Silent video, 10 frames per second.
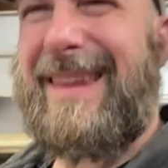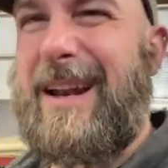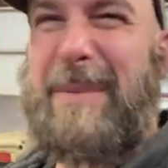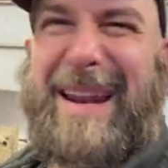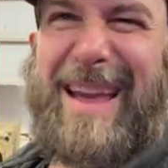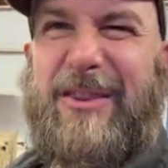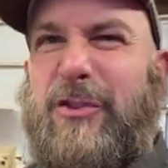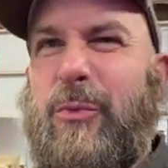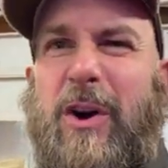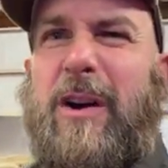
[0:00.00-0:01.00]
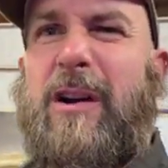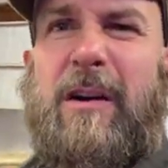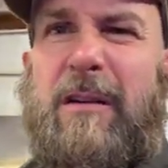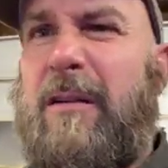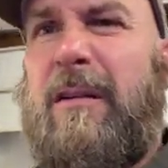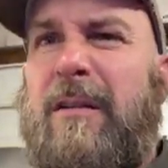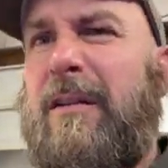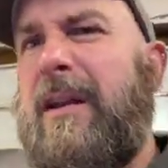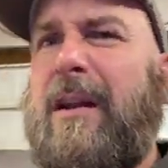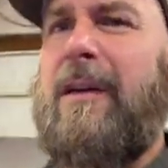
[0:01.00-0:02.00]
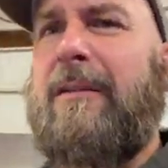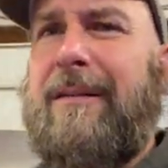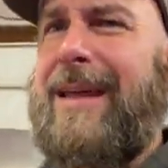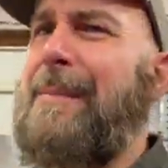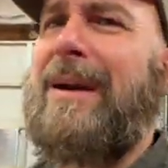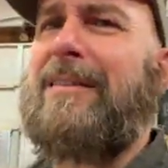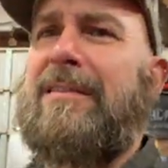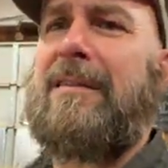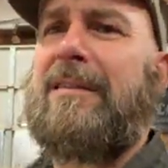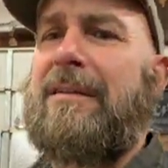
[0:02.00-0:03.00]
little bit of engine work, not much.